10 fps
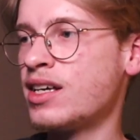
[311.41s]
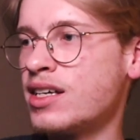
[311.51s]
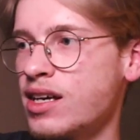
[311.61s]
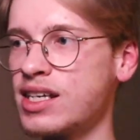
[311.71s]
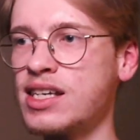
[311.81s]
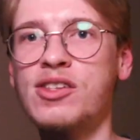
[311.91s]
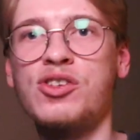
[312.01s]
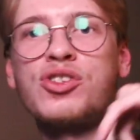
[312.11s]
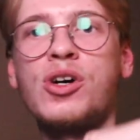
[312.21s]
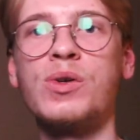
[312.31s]
kind of get the
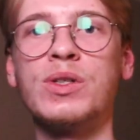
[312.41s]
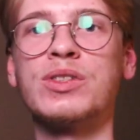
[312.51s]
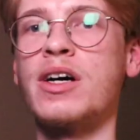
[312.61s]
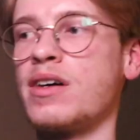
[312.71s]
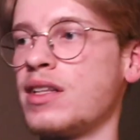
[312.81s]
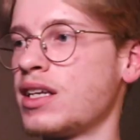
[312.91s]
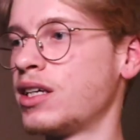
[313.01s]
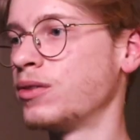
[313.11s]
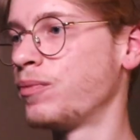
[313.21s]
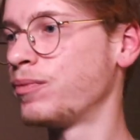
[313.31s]
shoulders going. Then
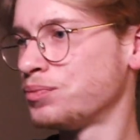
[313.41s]
I'll